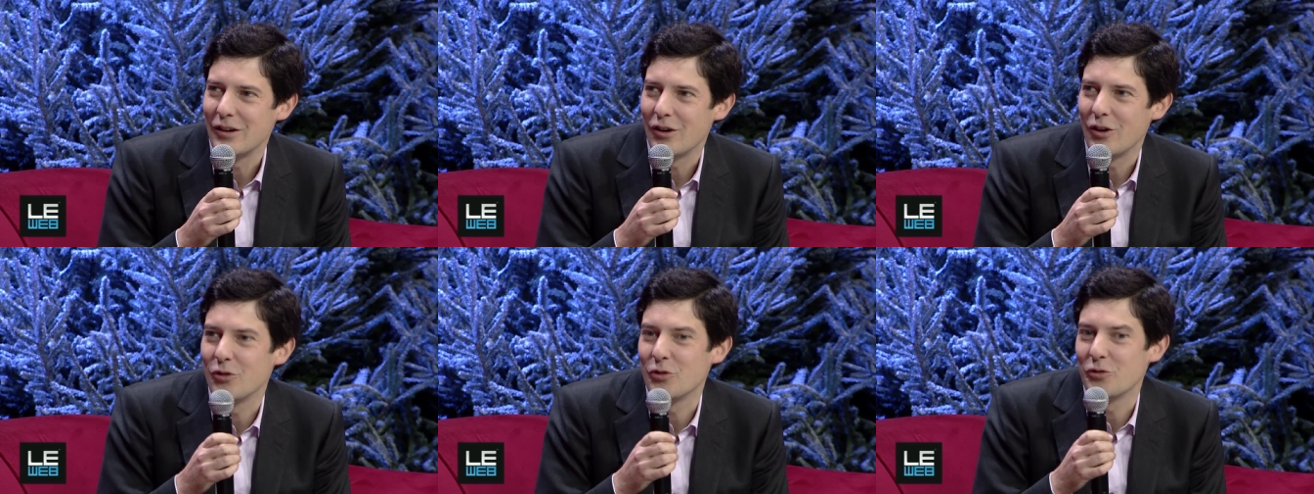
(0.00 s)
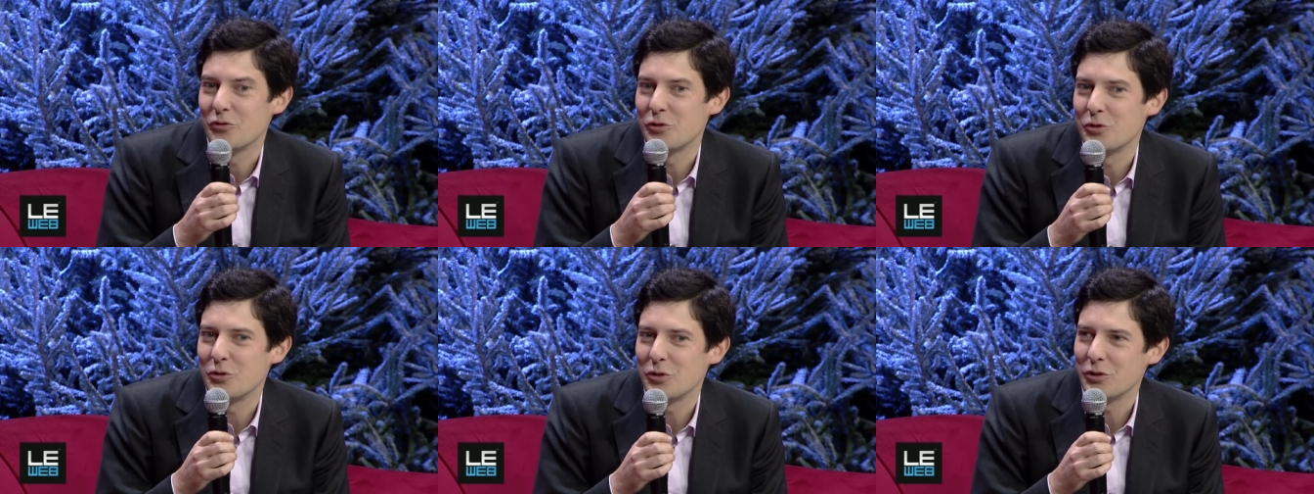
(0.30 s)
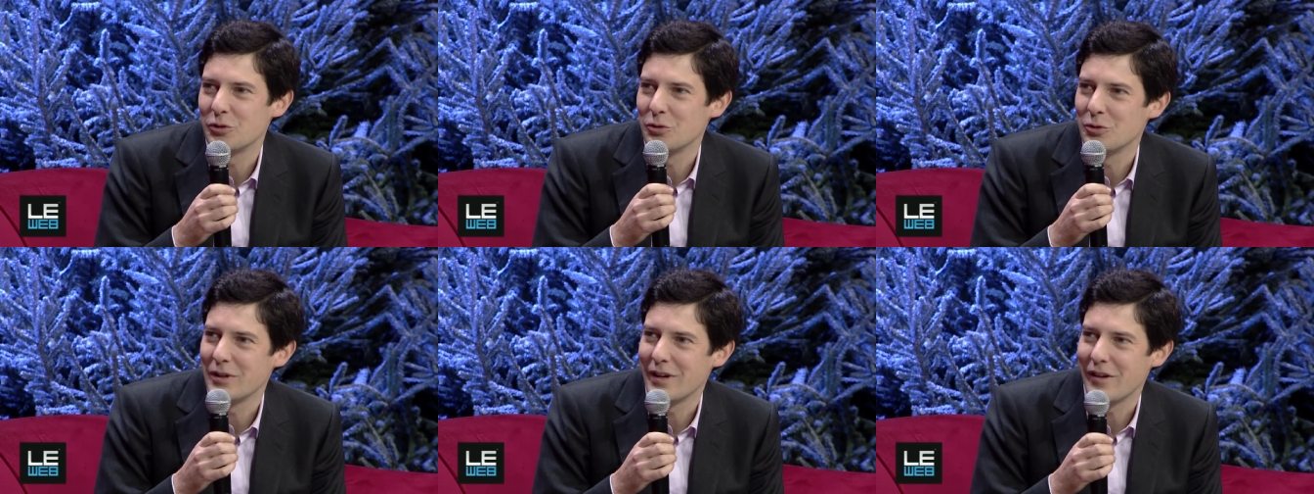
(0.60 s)
And of
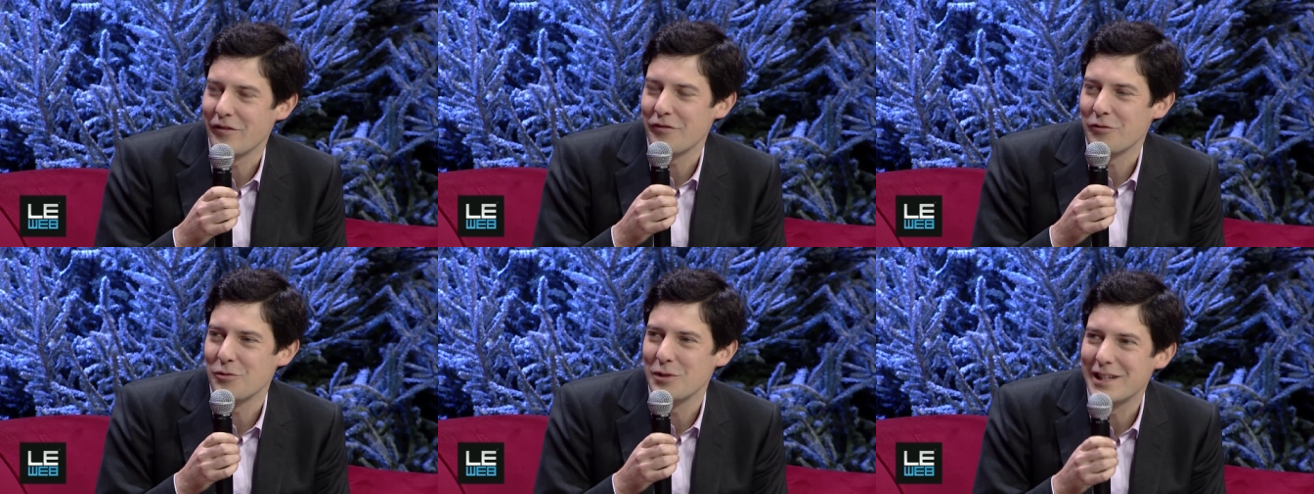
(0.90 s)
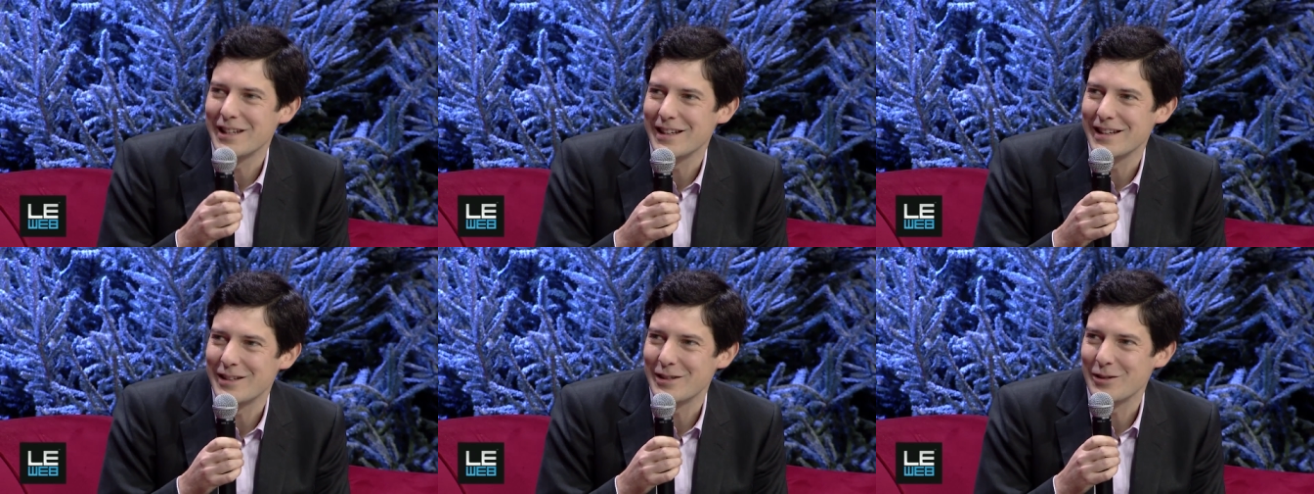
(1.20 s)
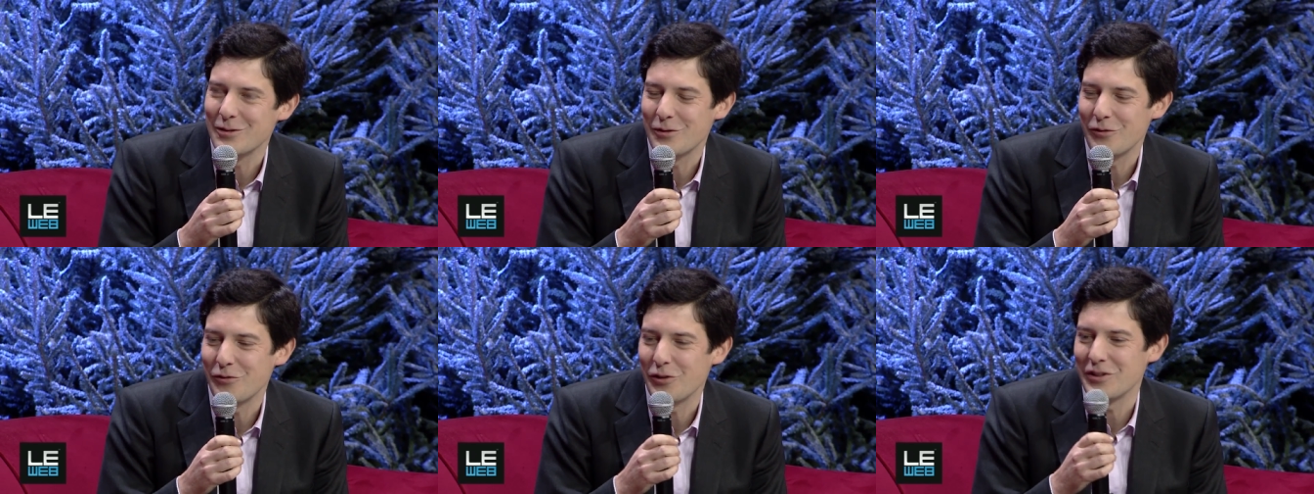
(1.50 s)
course, you know, you have three
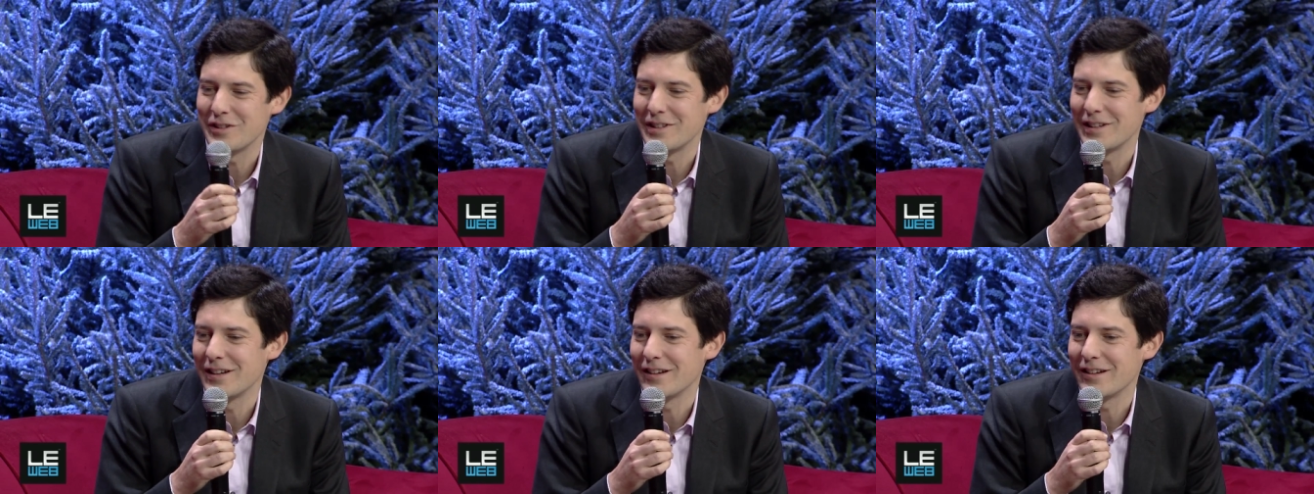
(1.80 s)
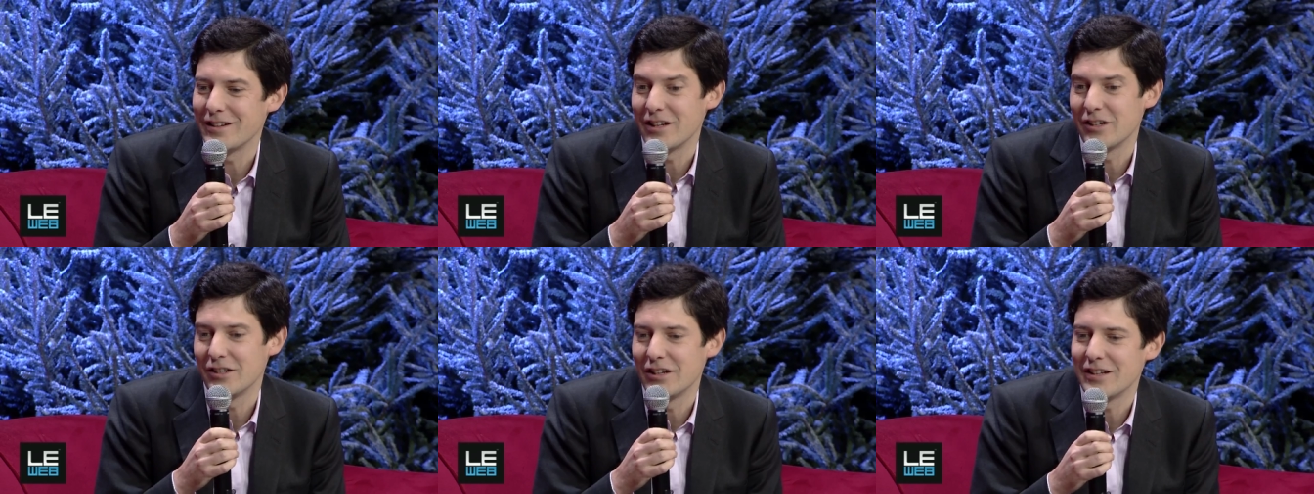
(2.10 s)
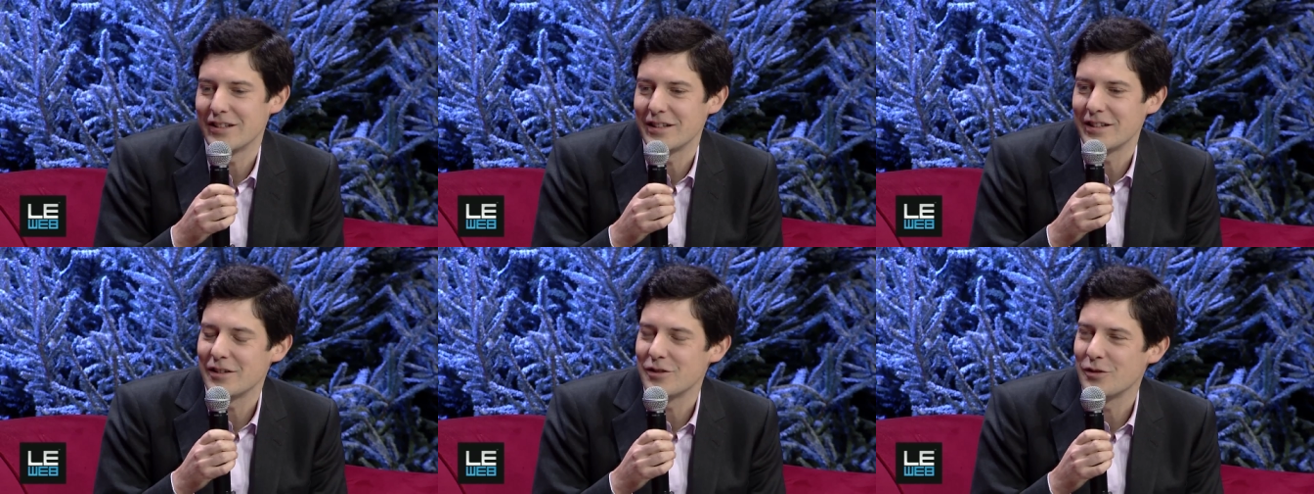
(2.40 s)
kids, so the first thing I said,
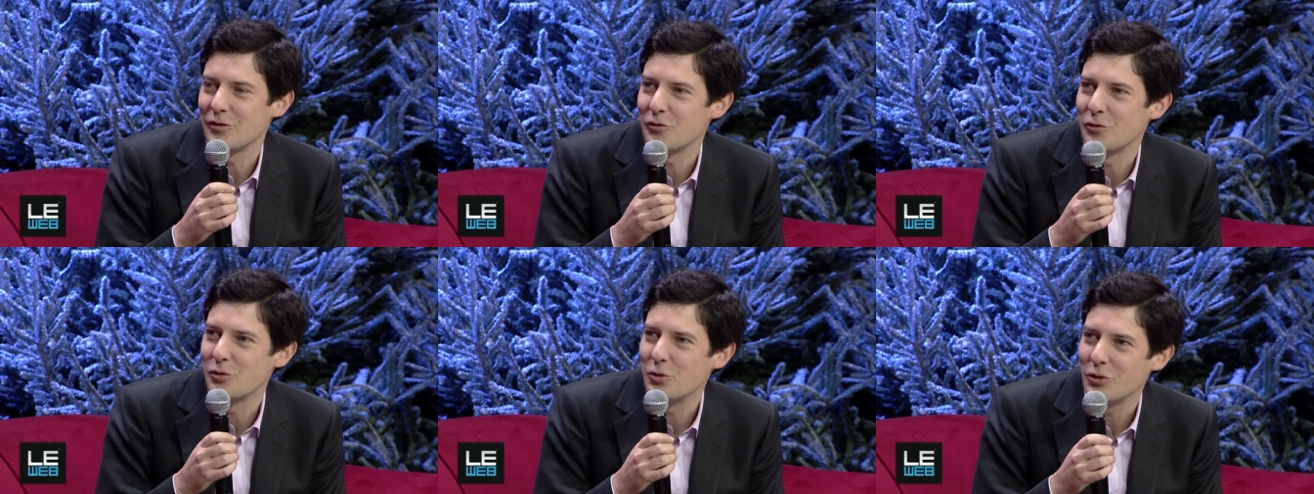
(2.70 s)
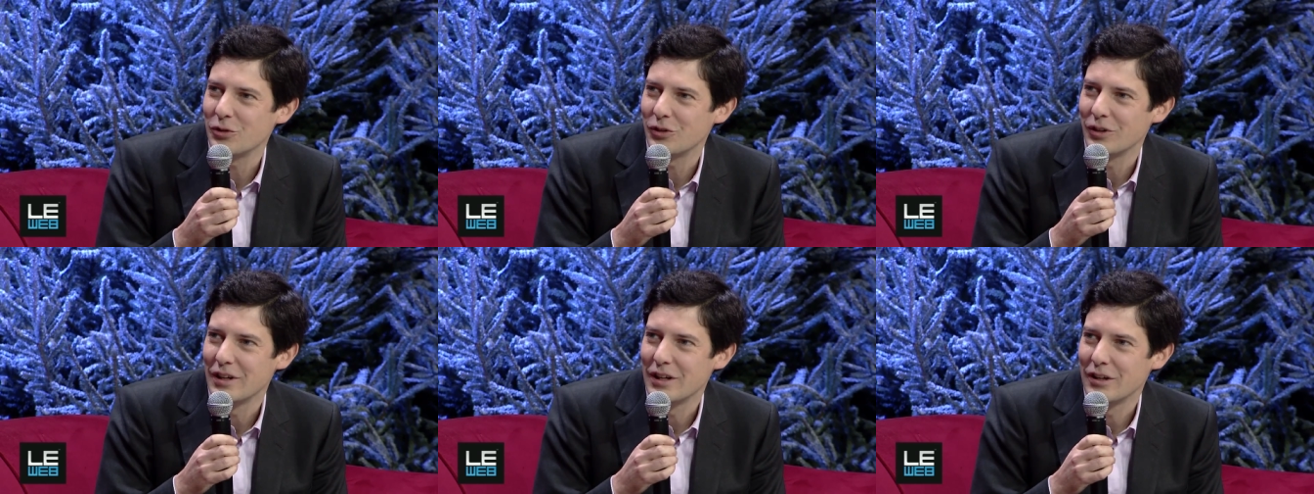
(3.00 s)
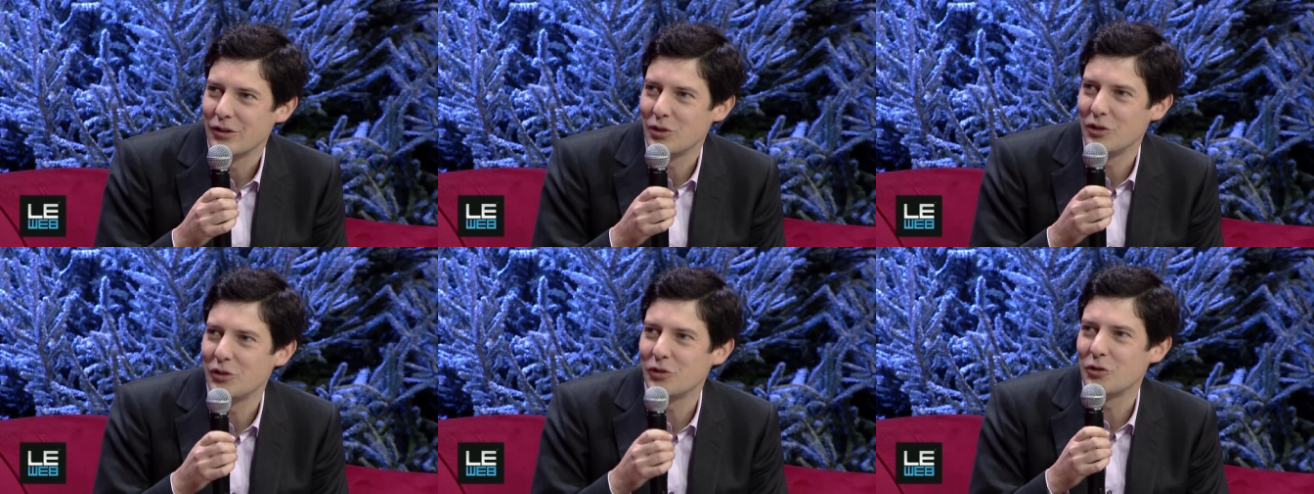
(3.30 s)
yes, yes, of course.
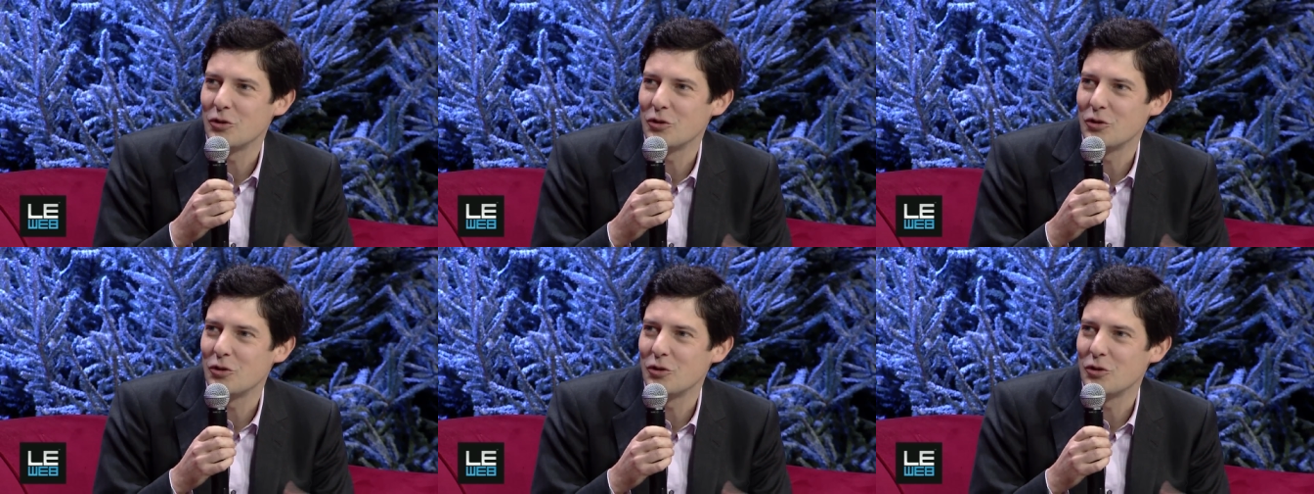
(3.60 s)
So he